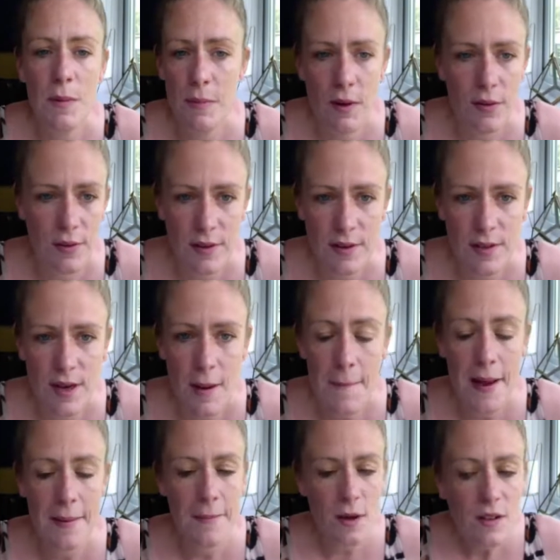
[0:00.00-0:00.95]
be bothered.
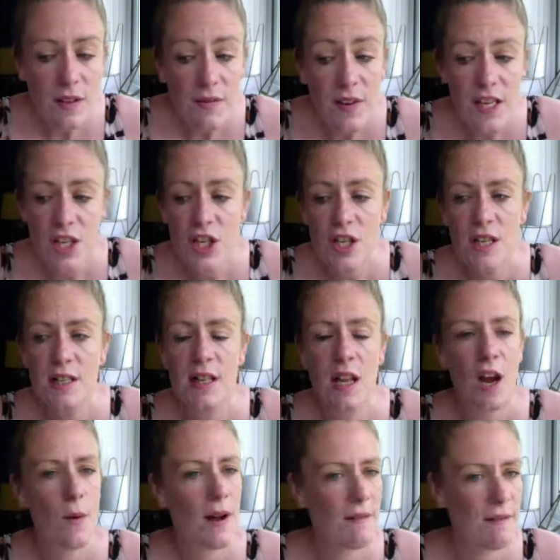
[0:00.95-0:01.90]
My motivation is
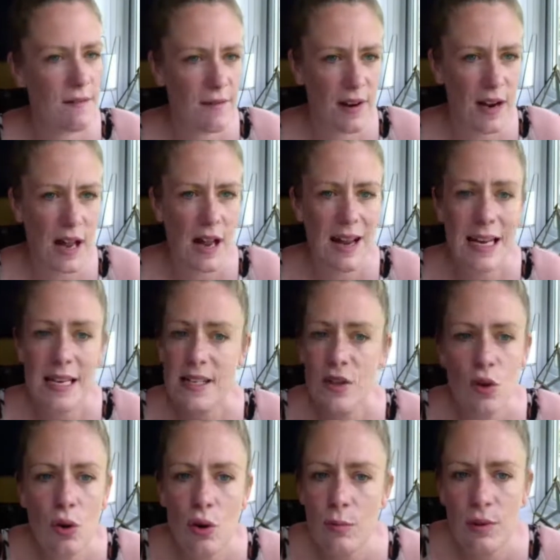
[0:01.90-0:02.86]
low. I'm flat.
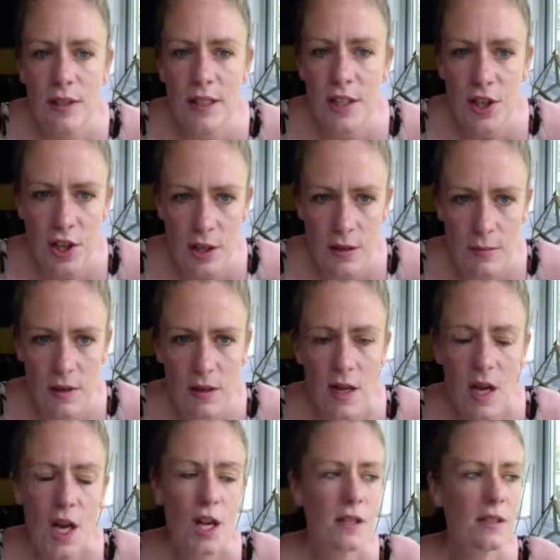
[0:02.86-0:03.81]
It's normal. It's
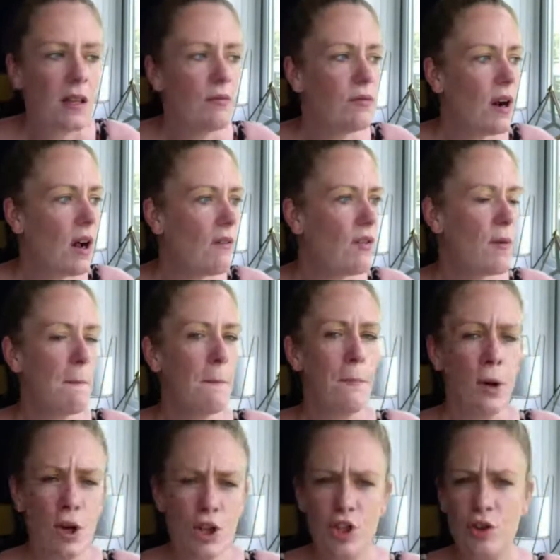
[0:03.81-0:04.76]
human. So rather
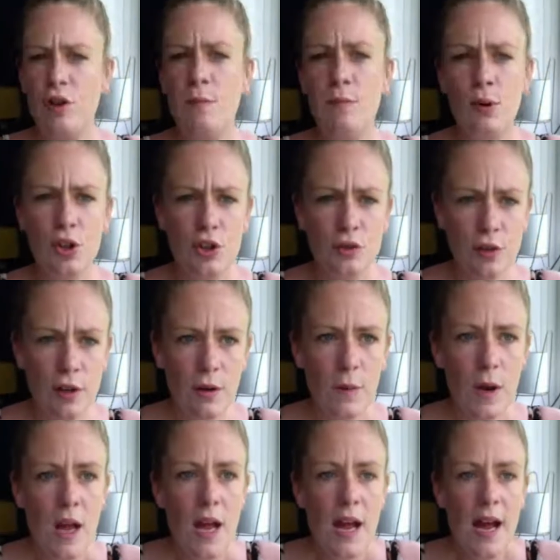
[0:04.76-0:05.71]
than push
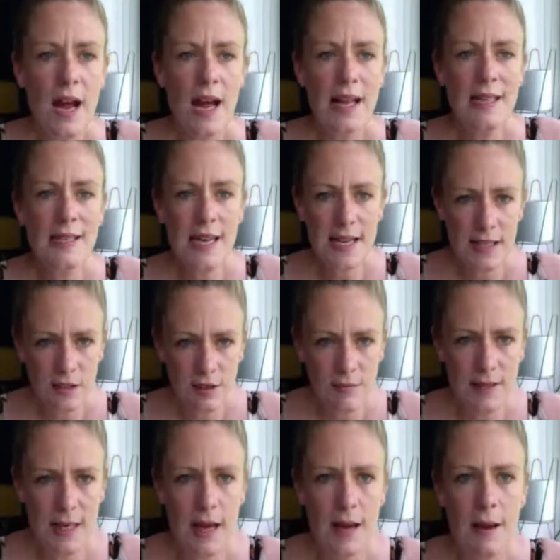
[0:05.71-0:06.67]
through, I take
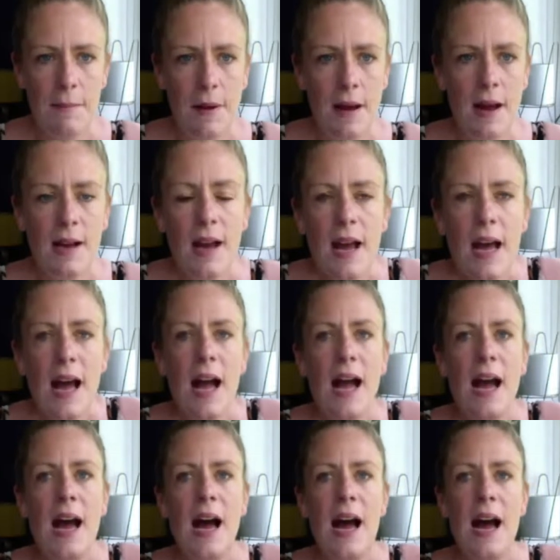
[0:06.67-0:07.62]
some time back.
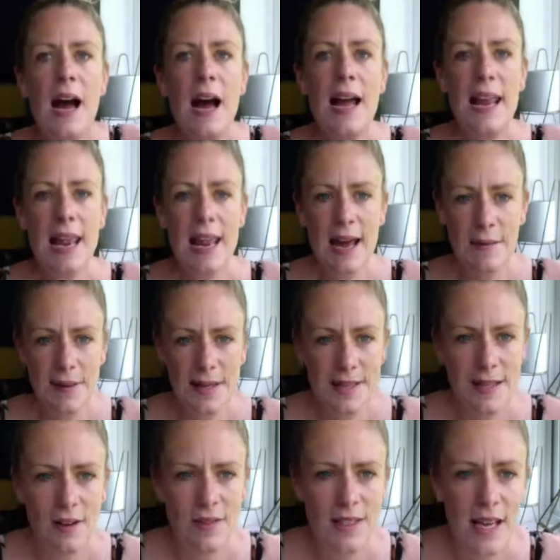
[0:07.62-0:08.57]
I allow
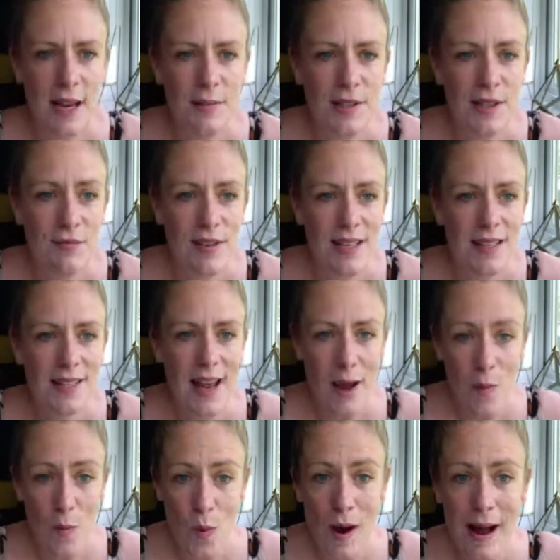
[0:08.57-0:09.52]
myself time to
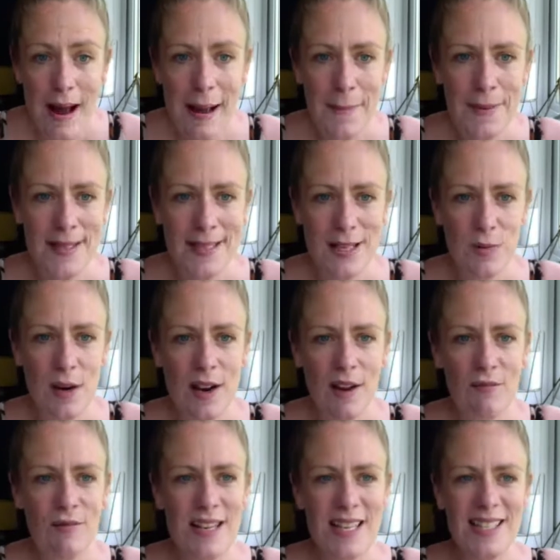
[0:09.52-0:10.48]
reset. And what happens is when
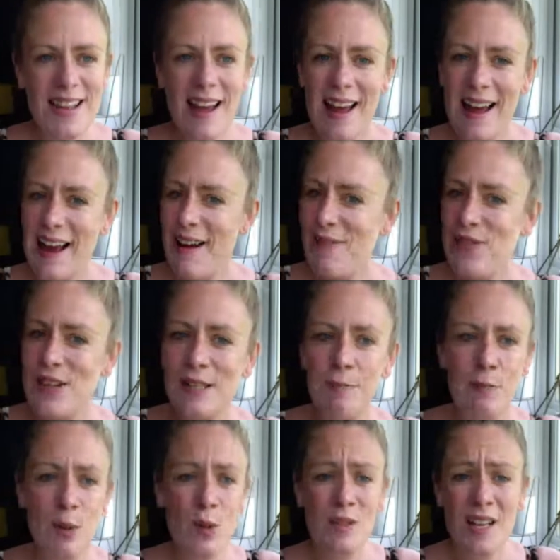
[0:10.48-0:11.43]
I've reset, I have
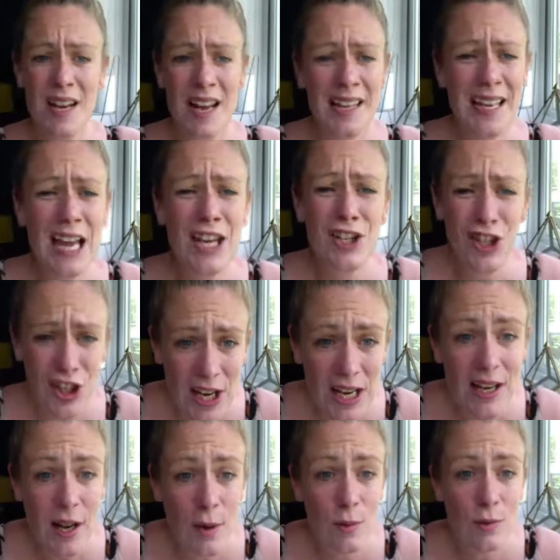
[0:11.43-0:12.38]
this boost and I get
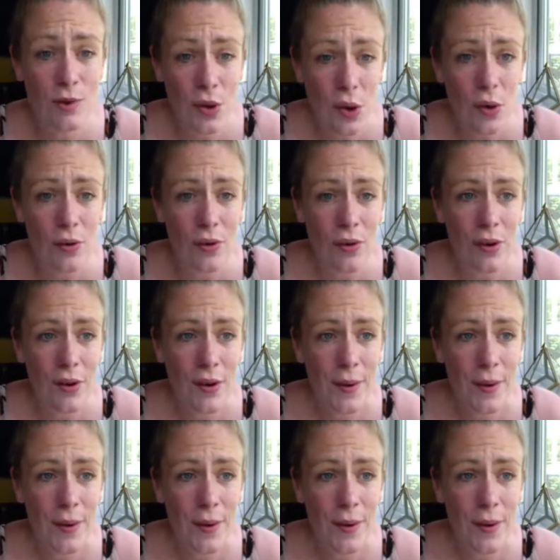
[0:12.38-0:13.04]
shitloads done.